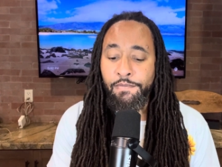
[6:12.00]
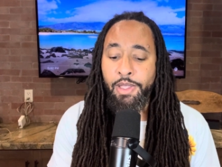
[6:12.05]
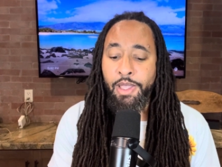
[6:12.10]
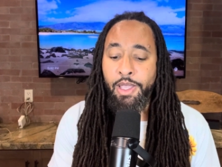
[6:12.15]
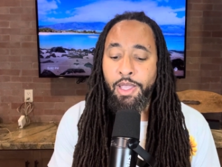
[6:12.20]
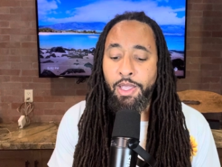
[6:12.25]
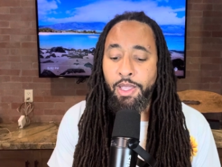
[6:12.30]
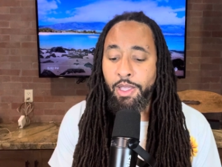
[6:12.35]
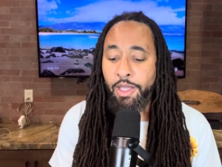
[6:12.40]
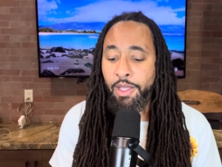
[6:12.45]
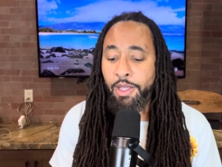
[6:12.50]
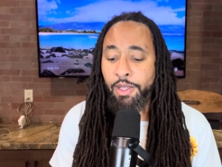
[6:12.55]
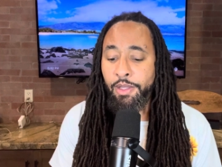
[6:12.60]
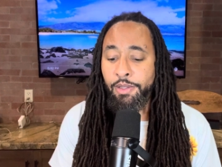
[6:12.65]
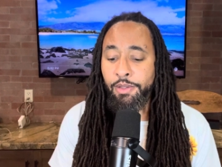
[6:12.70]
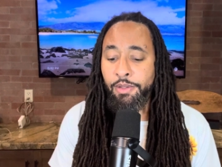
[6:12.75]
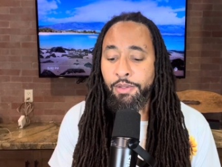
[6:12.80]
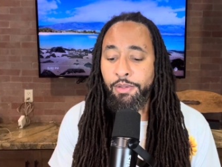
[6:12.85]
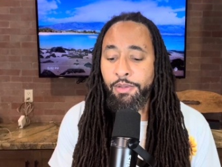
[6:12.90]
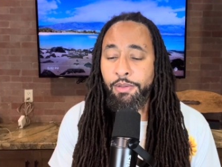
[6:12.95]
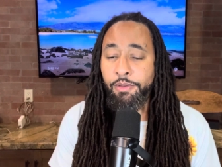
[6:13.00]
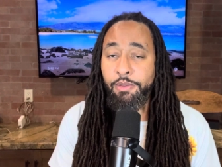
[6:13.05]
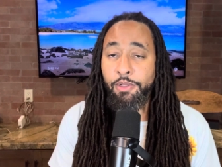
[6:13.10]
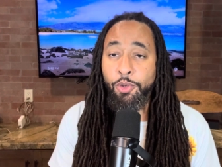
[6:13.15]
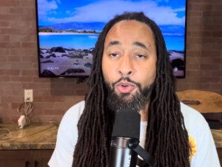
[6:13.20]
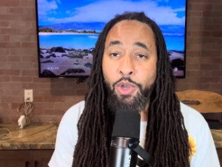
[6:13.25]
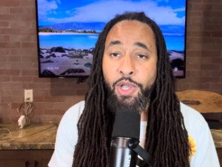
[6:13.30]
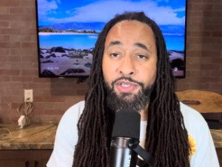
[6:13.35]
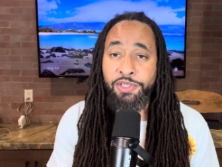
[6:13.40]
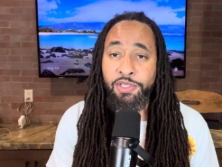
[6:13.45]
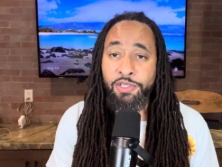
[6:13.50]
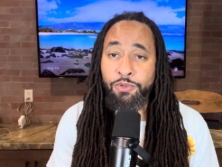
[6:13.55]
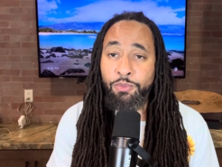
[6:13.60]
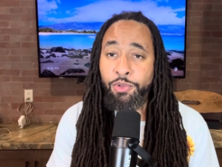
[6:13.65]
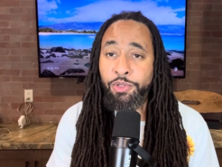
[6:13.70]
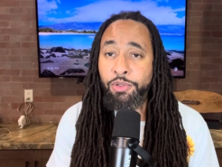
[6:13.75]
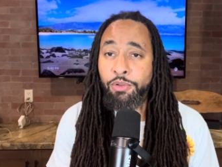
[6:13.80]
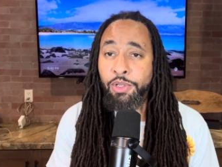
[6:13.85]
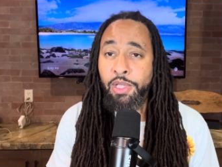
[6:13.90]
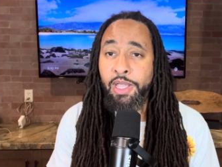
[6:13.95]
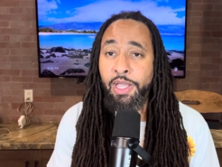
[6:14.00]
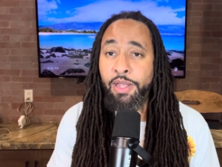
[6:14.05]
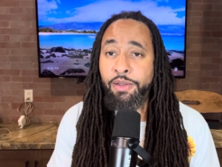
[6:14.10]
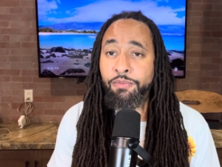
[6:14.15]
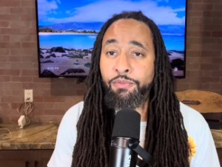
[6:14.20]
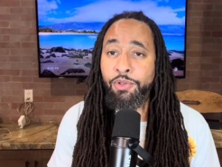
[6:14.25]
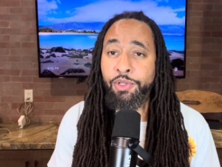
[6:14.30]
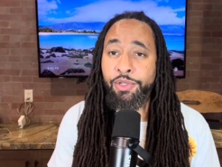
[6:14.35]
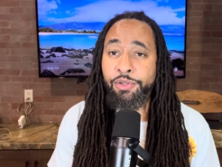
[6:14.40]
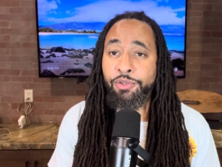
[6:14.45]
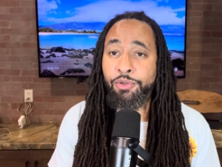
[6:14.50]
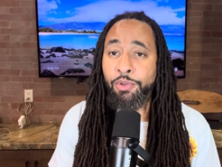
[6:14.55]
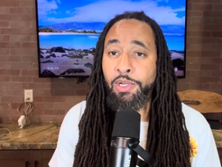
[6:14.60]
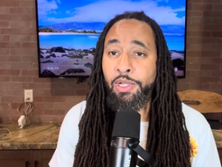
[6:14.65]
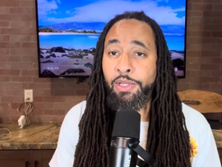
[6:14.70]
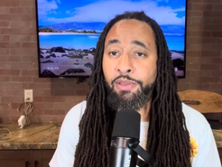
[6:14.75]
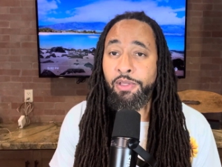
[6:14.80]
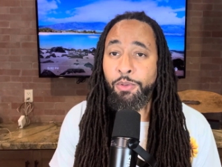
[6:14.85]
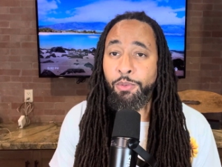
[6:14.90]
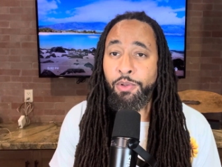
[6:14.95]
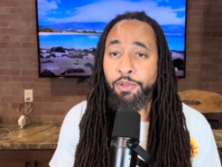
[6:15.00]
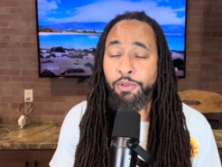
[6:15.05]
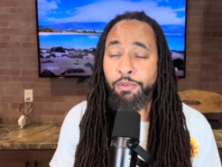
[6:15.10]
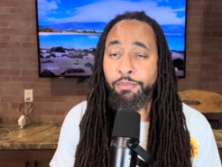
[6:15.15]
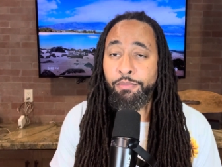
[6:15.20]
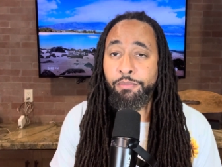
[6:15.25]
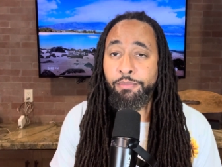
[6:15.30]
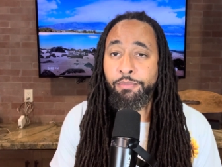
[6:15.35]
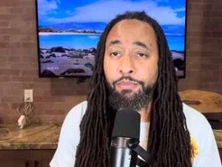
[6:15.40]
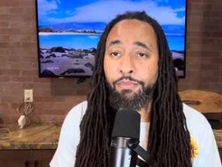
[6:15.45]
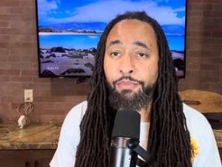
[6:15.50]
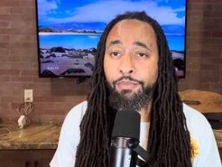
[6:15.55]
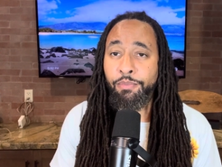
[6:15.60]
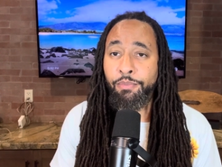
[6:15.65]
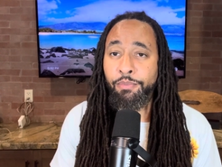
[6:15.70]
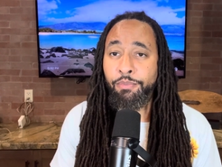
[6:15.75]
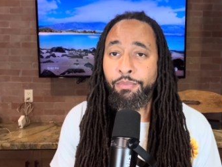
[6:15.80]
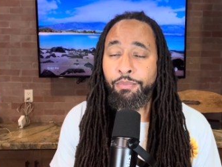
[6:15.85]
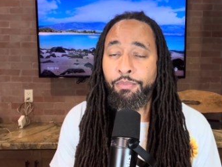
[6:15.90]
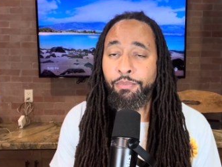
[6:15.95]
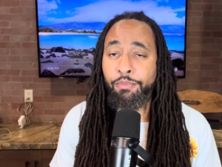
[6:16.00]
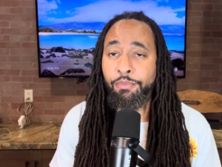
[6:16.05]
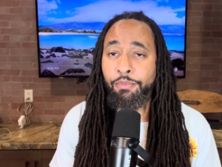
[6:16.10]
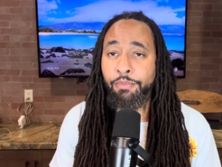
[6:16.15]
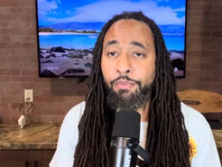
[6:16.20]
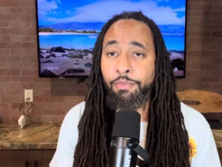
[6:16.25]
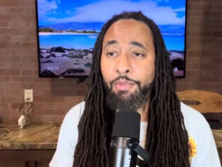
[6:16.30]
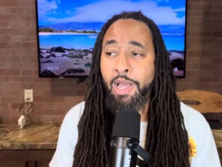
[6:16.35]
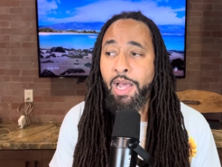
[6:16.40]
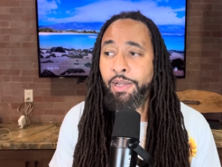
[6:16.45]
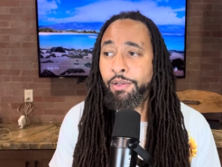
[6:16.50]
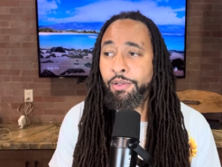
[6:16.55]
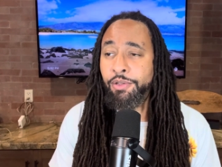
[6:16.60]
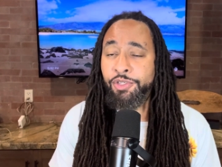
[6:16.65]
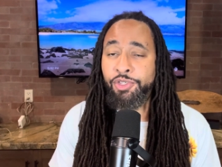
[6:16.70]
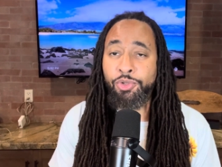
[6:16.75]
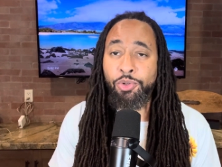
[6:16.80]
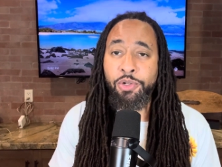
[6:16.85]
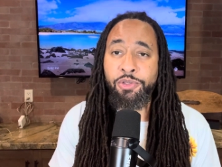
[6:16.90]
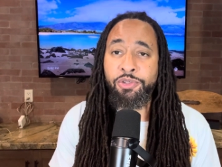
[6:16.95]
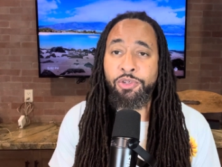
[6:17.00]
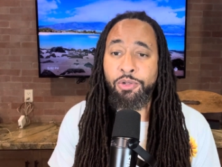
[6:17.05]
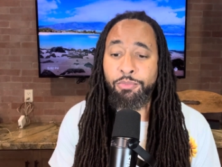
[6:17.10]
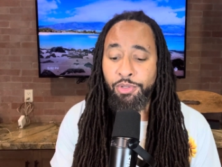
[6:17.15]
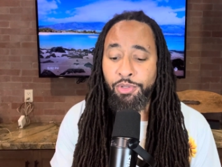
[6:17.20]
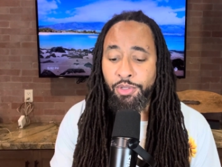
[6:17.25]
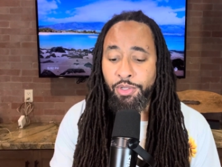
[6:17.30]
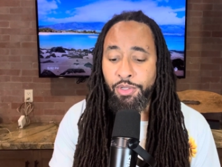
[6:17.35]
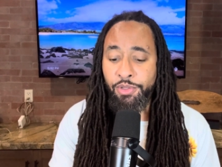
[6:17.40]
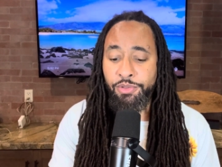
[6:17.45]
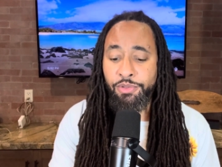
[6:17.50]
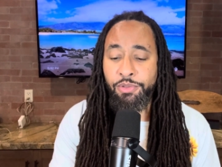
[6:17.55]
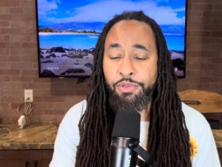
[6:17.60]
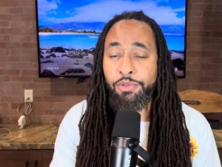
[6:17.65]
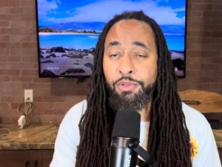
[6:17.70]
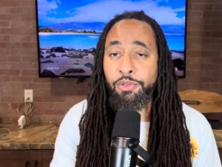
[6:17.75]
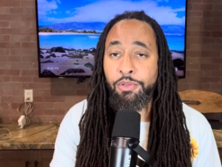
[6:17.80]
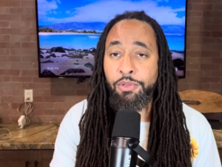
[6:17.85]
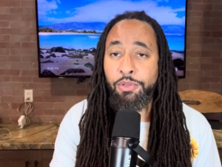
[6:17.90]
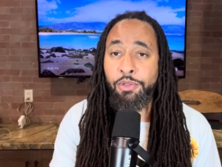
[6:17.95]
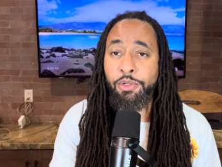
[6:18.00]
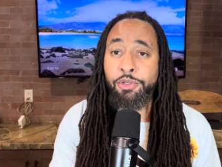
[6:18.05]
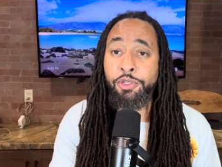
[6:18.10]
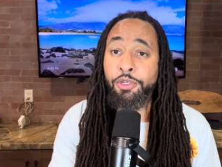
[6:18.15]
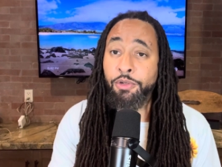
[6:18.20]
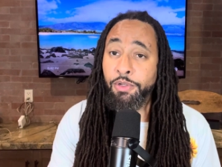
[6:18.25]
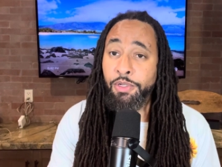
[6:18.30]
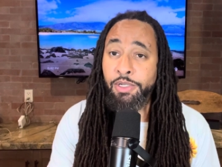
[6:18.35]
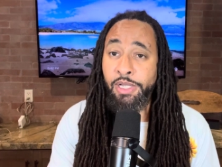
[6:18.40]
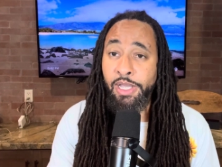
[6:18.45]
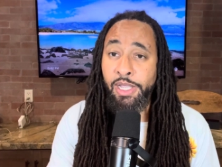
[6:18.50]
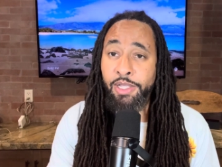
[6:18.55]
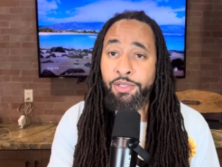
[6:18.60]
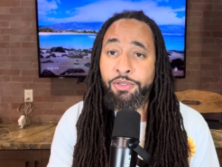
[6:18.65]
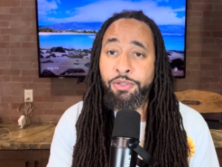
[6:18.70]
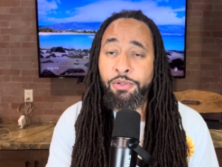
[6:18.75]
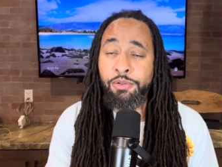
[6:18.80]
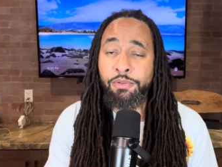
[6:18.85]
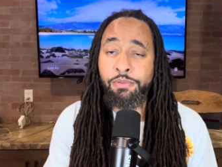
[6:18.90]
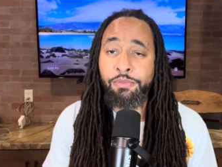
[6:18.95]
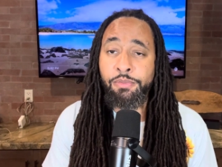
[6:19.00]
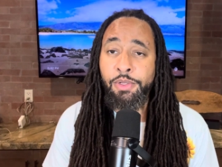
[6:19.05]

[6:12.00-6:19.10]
And the question is, well, you can't really do anything with them, not in the short term, because you know you're in danger.